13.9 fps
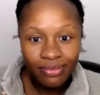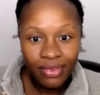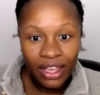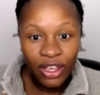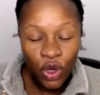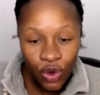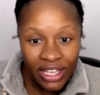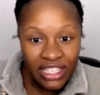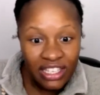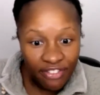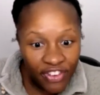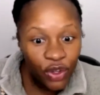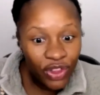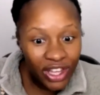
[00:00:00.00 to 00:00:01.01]
Like you need to
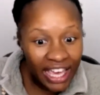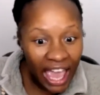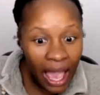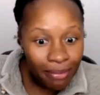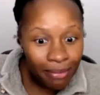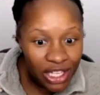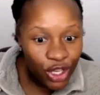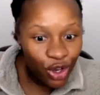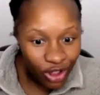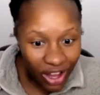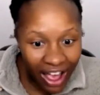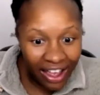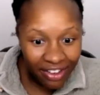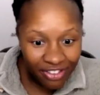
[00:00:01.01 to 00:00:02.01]
fill the gaps in your
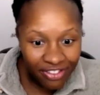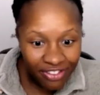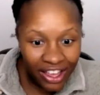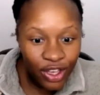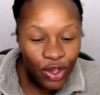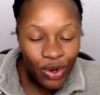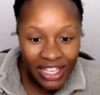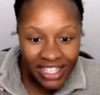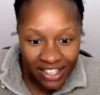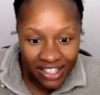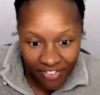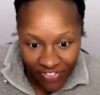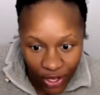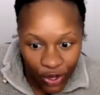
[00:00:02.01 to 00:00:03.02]
life. Like you need
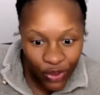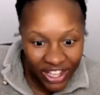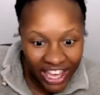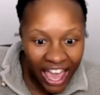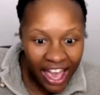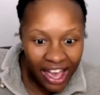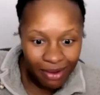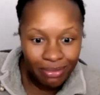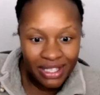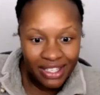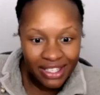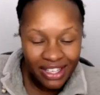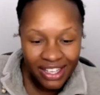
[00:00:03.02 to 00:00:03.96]
to fill the gaps.